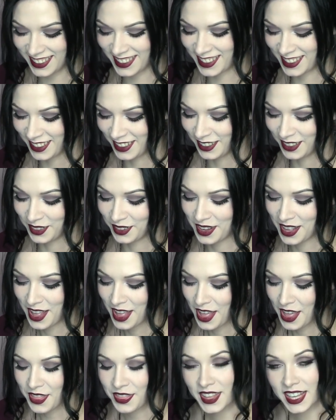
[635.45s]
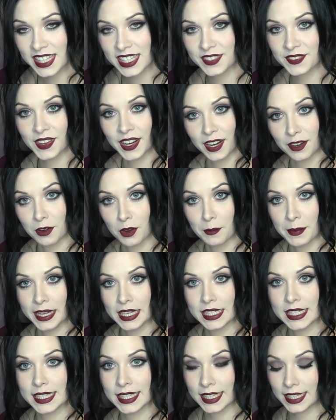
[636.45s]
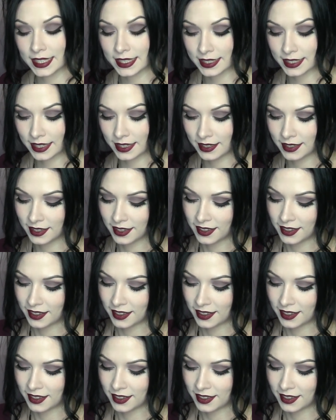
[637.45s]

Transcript: So that's very romantic, isn't it?